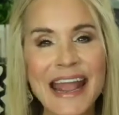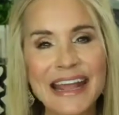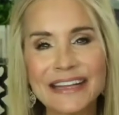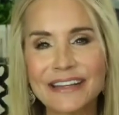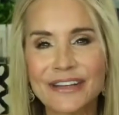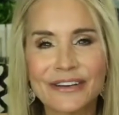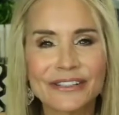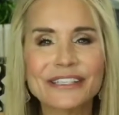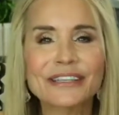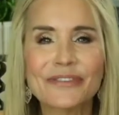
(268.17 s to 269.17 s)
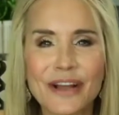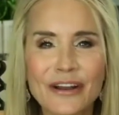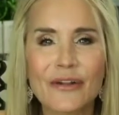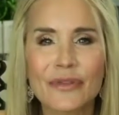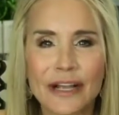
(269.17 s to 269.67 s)
And they're
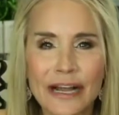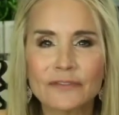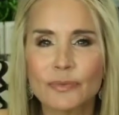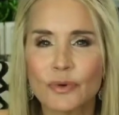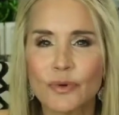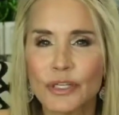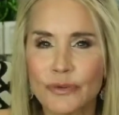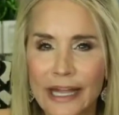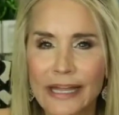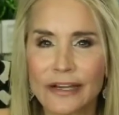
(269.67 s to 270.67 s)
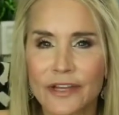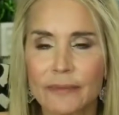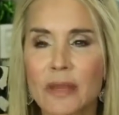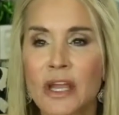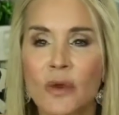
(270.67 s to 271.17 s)
not all that comfortable when you lay on them.